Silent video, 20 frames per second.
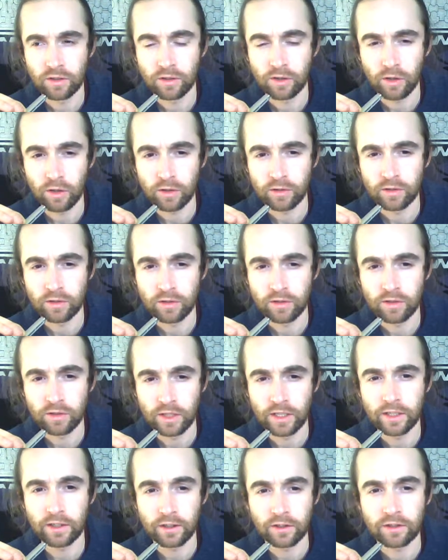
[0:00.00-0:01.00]
God,
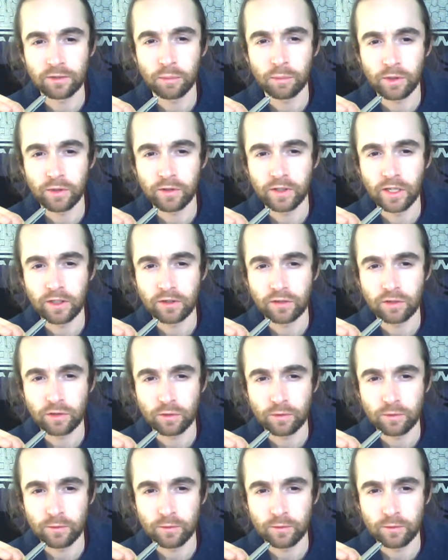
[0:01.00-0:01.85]
in experiential